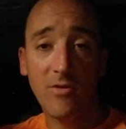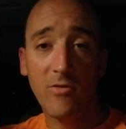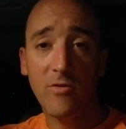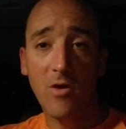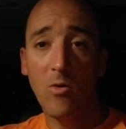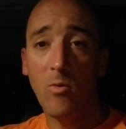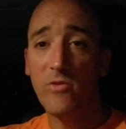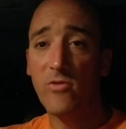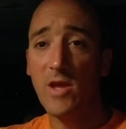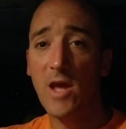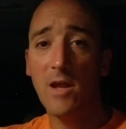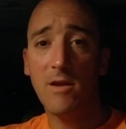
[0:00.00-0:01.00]
So once
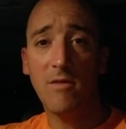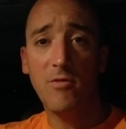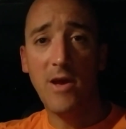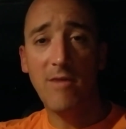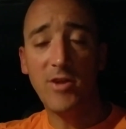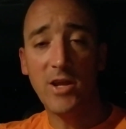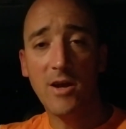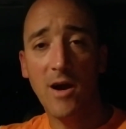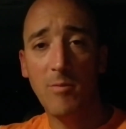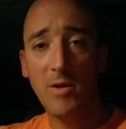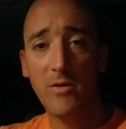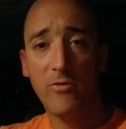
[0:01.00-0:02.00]
again, if you have any
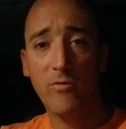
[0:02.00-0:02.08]
comments,